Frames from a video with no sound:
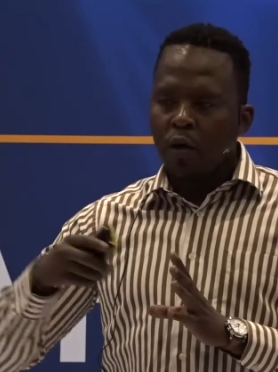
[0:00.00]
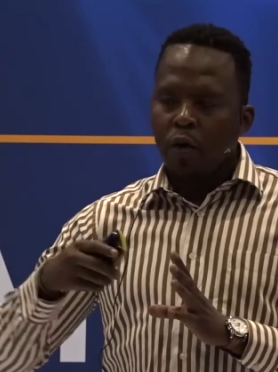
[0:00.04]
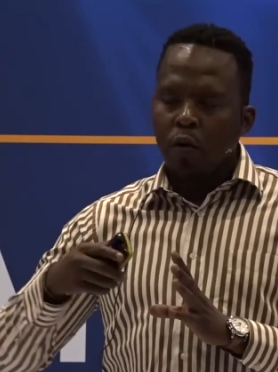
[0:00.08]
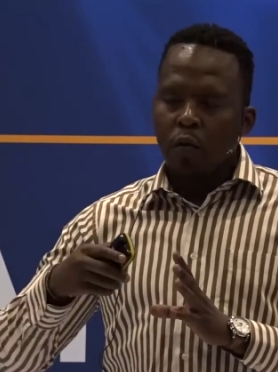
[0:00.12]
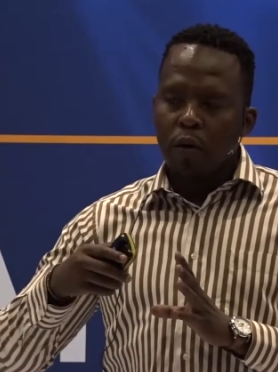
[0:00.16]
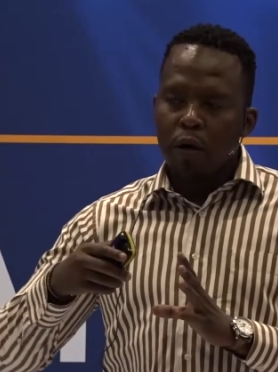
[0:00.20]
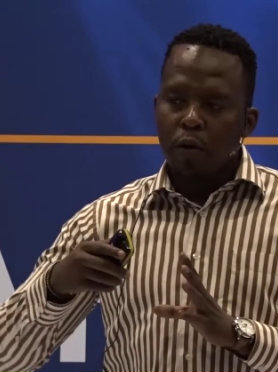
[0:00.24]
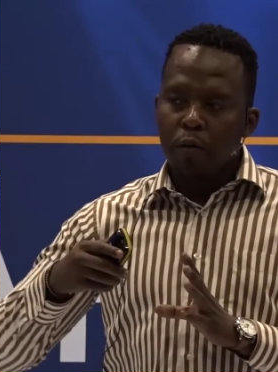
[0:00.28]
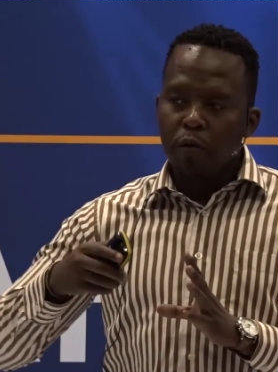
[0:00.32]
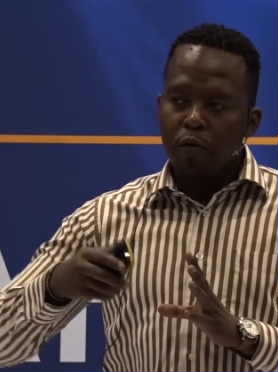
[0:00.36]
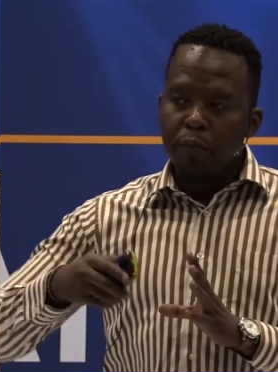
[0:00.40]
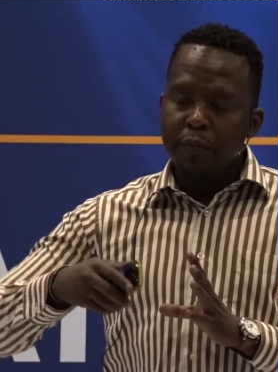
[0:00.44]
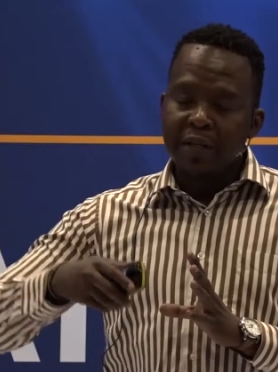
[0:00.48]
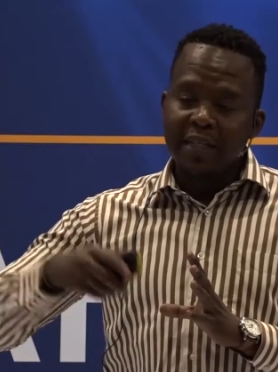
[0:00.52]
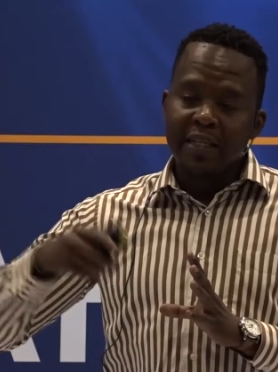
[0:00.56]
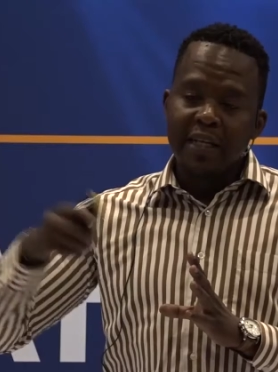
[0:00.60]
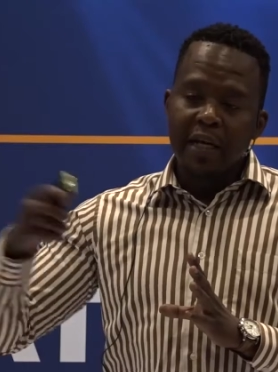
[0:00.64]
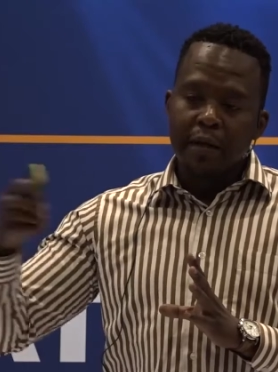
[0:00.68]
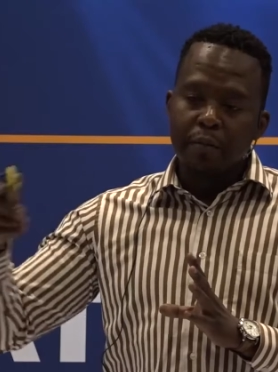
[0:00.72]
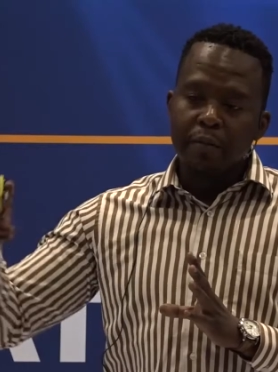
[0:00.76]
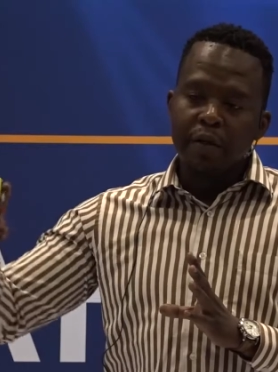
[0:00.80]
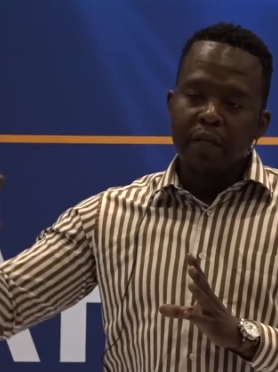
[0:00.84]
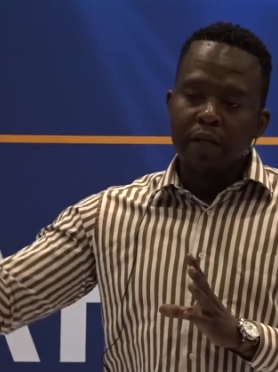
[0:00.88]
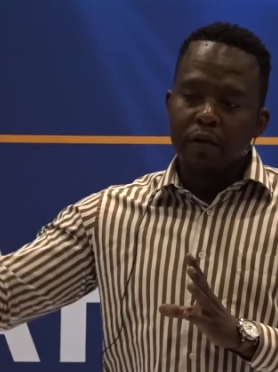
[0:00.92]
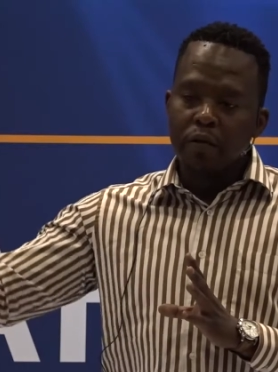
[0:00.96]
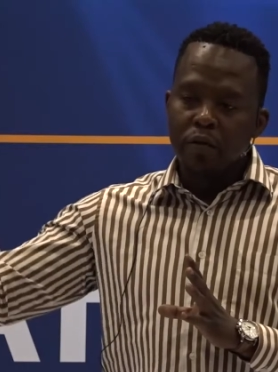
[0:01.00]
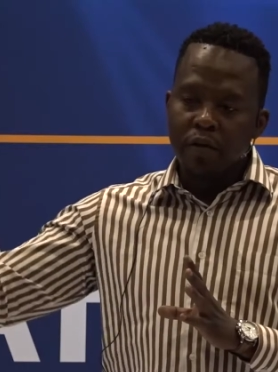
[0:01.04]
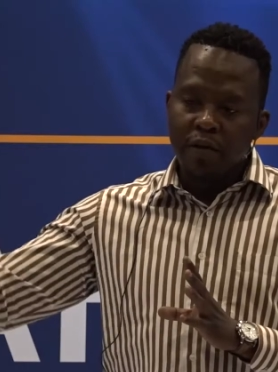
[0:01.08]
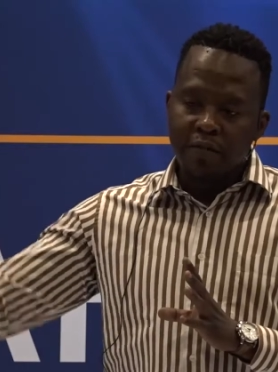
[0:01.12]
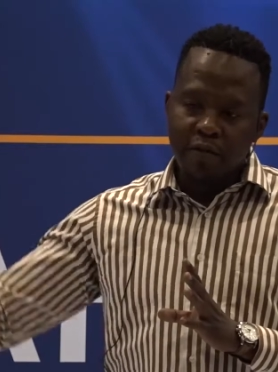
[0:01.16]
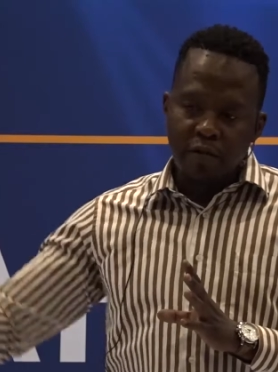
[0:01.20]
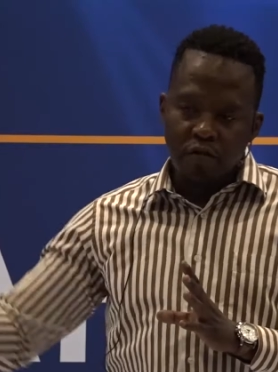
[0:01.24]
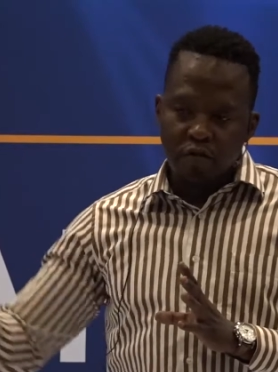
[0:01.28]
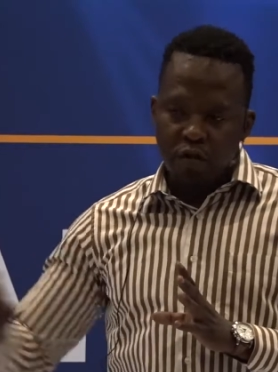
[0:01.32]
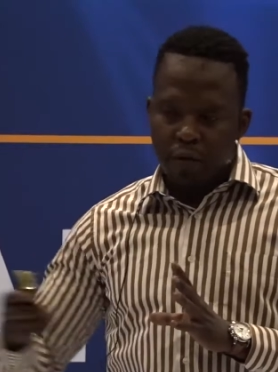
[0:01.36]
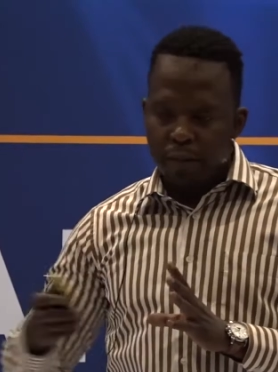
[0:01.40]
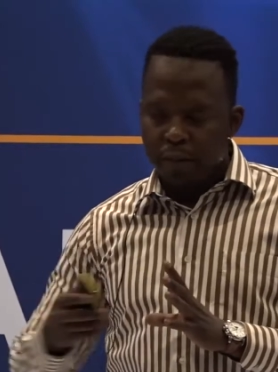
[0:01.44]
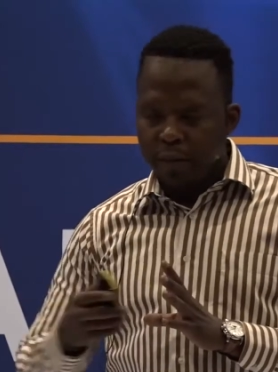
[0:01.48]
where we'll be doubling or
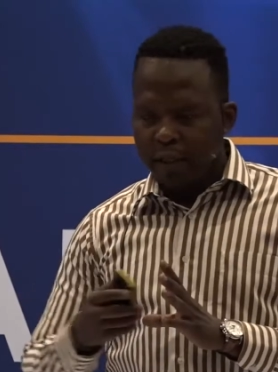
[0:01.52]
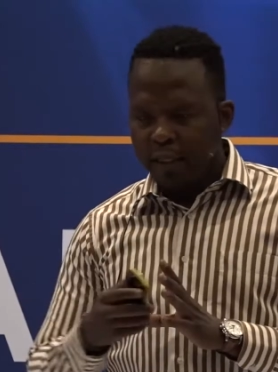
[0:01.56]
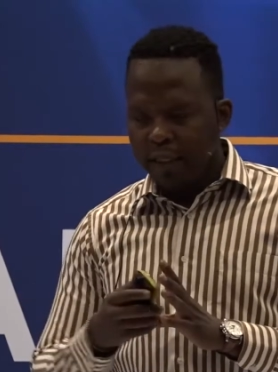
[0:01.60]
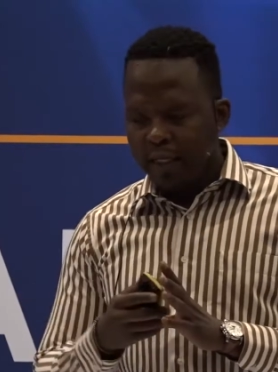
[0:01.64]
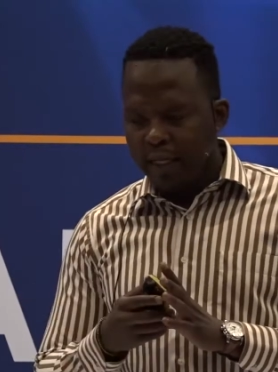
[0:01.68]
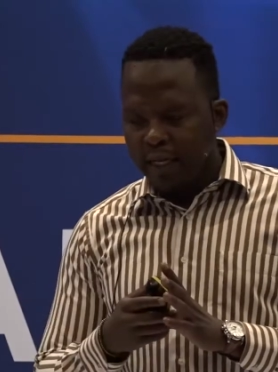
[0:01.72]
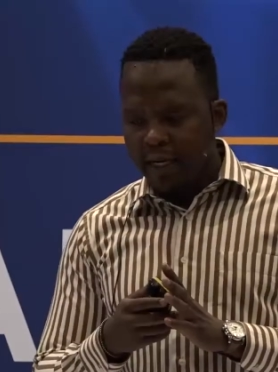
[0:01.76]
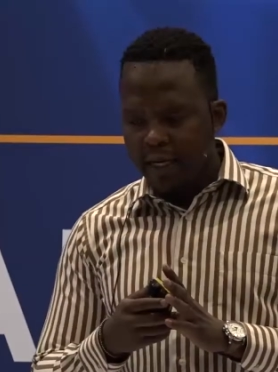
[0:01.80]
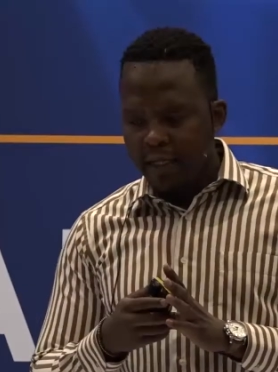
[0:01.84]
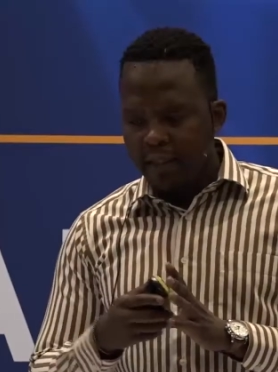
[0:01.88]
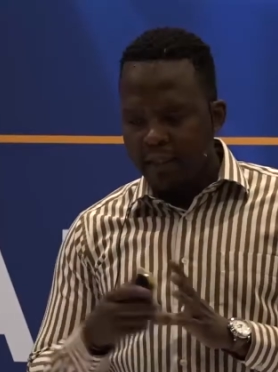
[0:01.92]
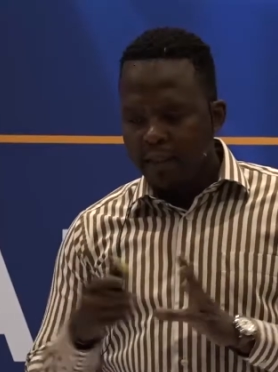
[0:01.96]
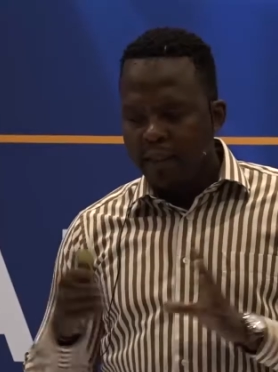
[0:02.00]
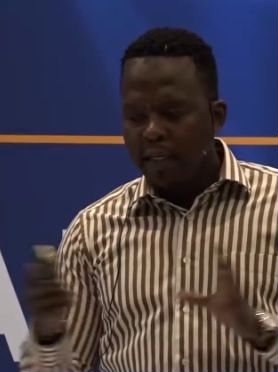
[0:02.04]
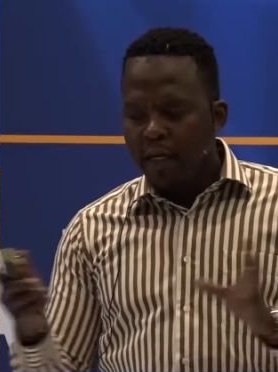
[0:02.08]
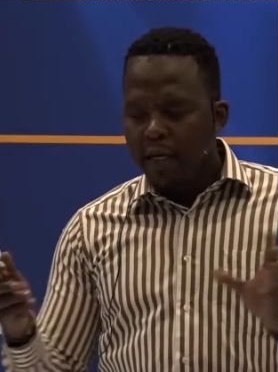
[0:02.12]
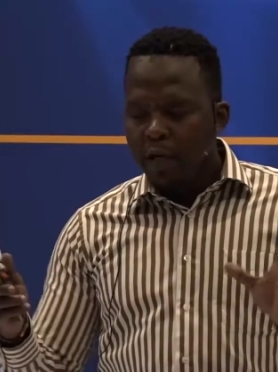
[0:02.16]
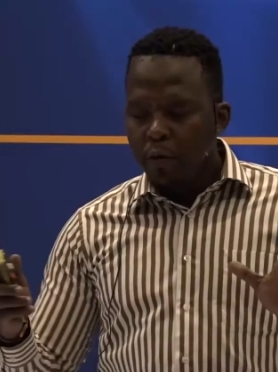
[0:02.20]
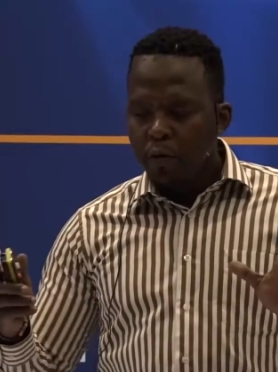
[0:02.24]
even tripling that